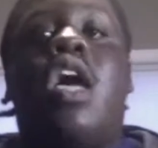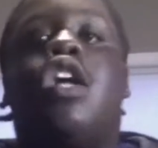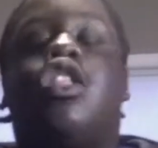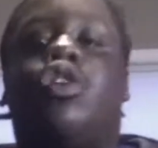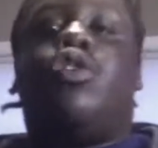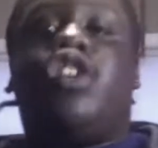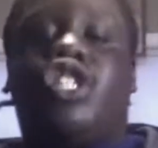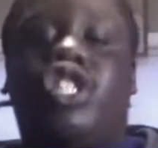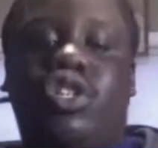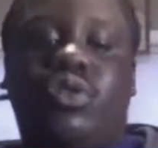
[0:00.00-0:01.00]
So their
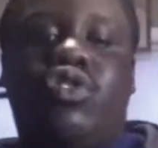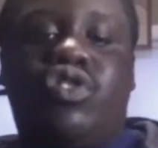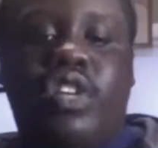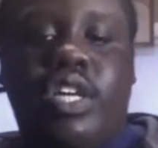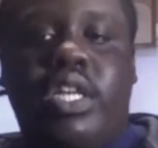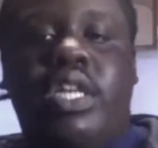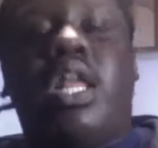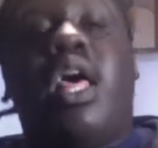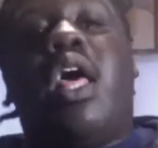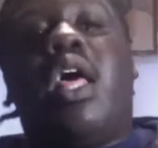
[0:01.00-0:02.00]
children
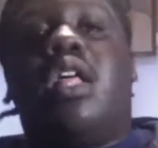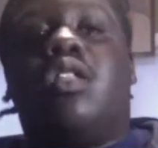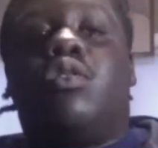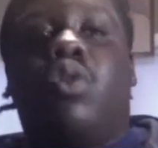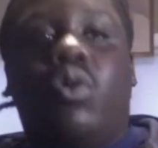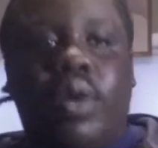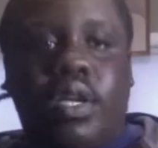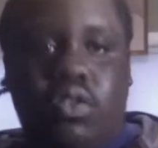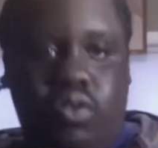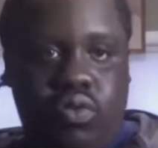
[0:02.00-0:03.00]
is
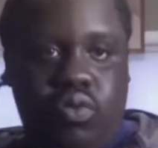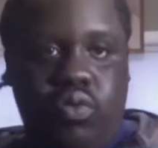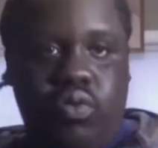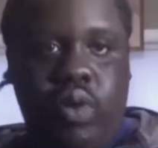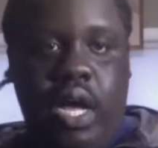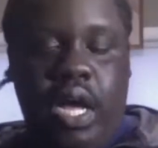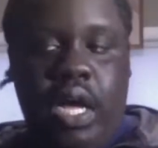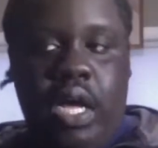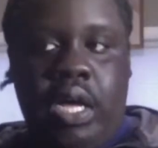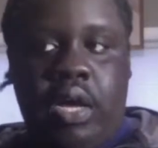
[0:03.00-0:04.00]
going to
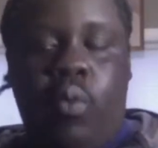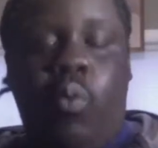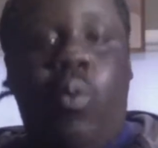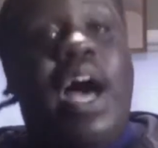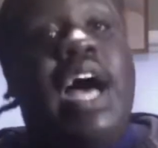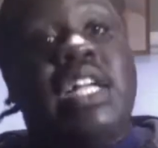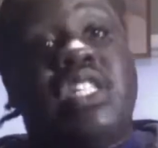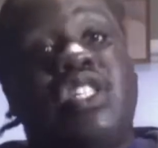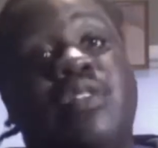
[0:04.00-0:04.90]
watch